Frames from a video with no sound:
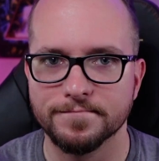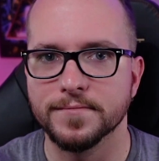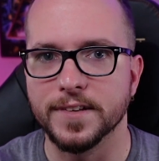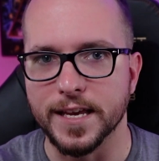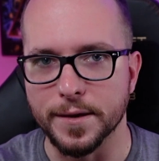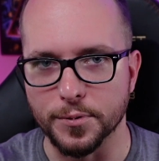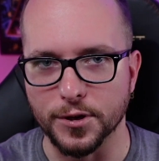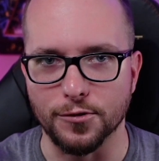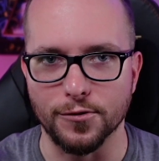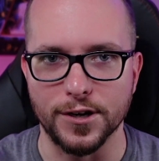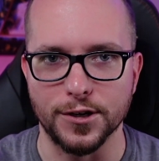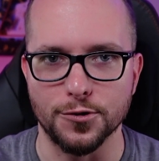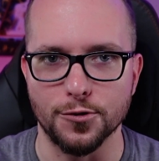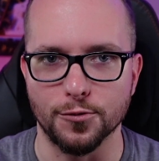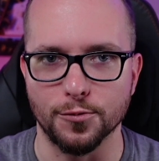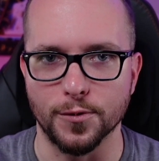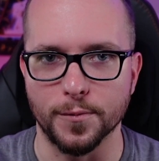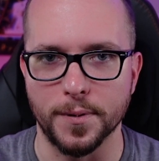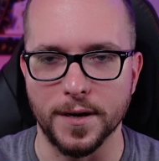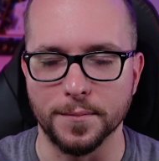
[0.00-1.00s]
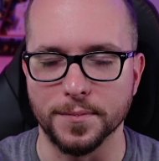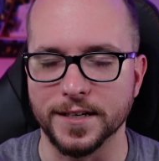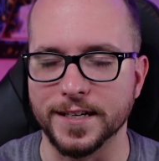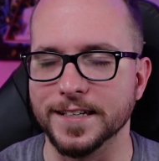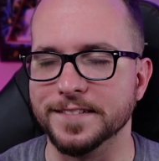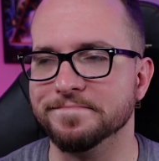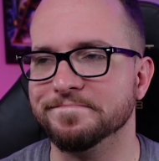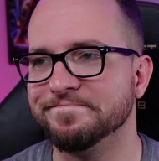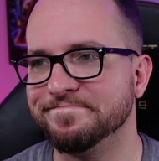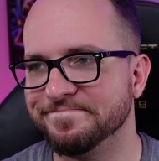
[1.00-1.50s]
Hypocritical
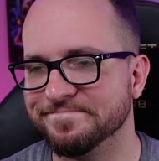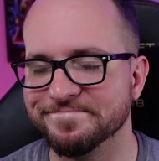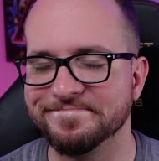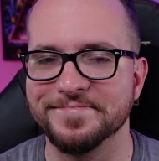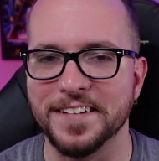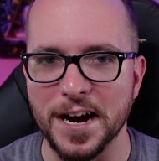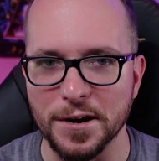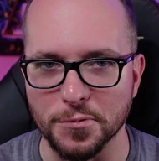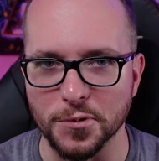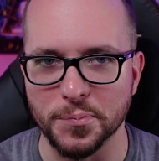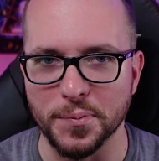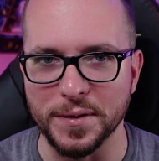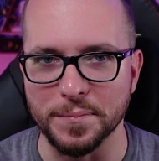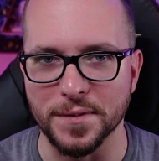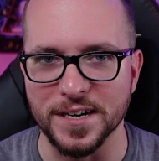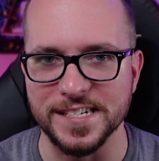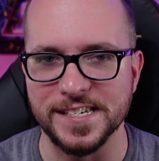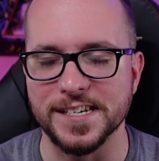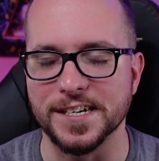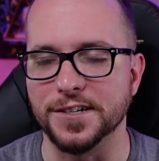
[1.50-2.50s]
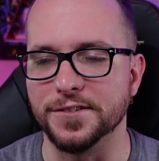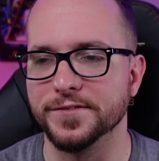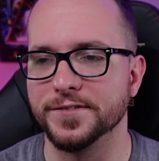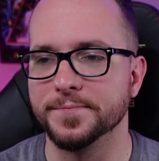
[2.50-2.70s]
Republican. I repeat myself.